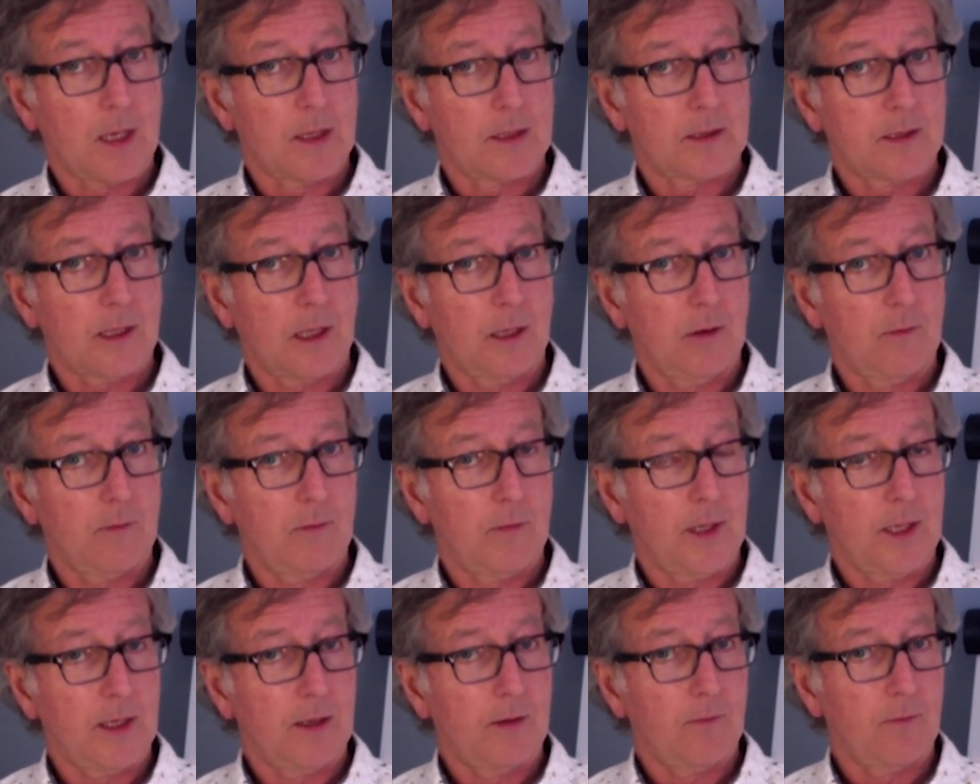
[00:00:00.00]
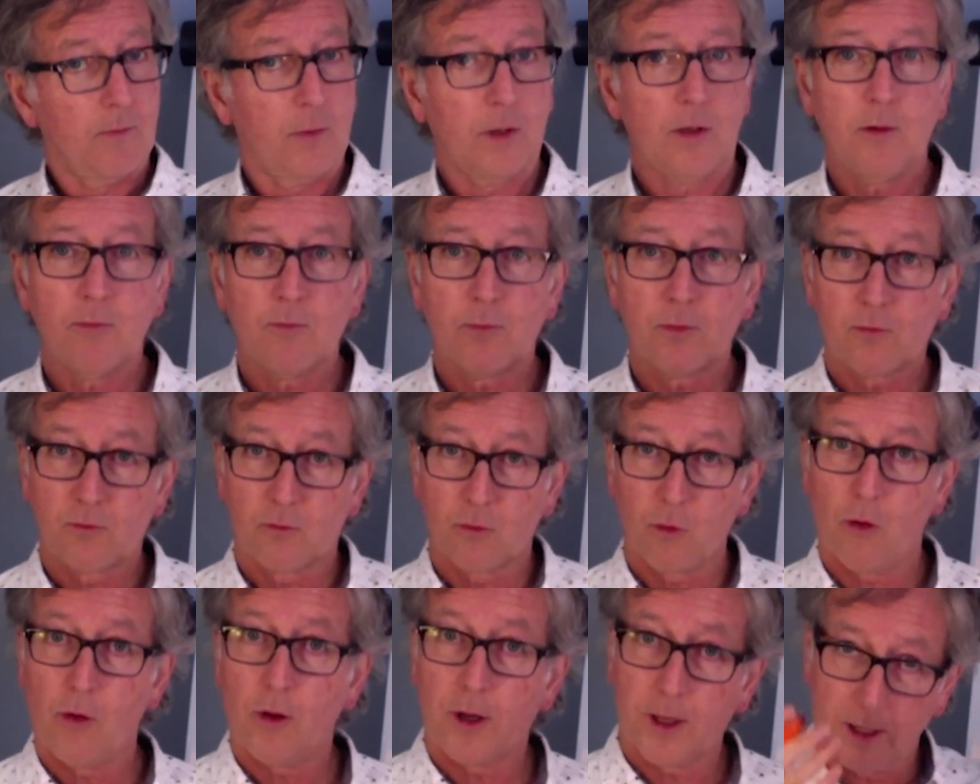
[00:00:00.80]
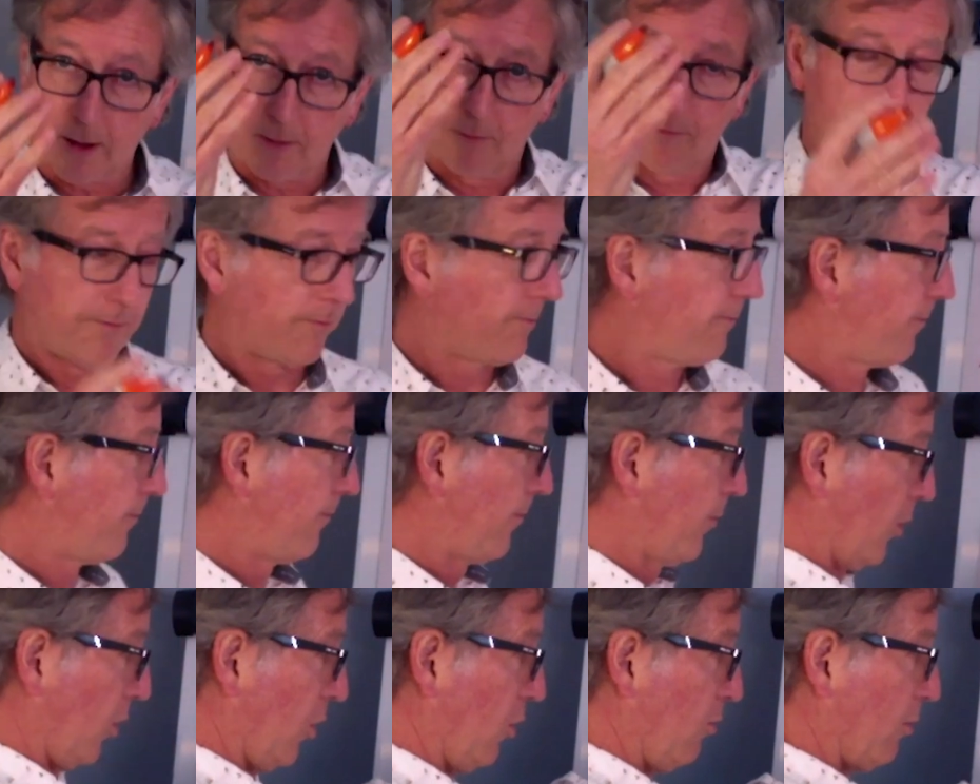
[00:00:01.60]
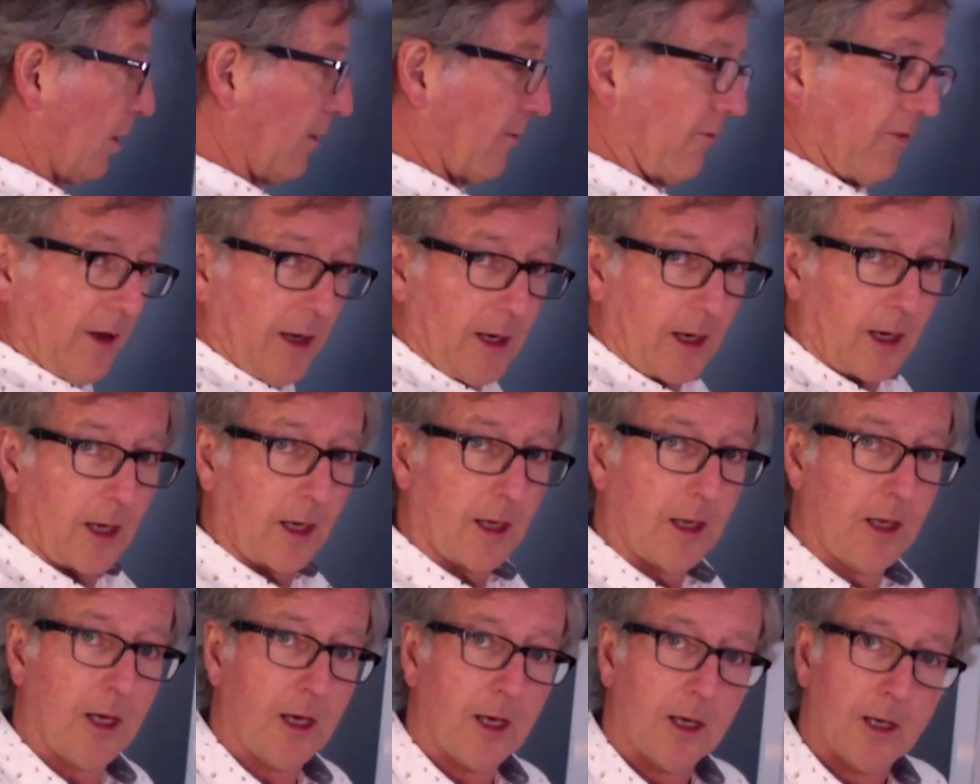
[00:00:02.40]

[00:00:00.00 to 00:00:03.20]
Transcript: So when you're drawing a human figure,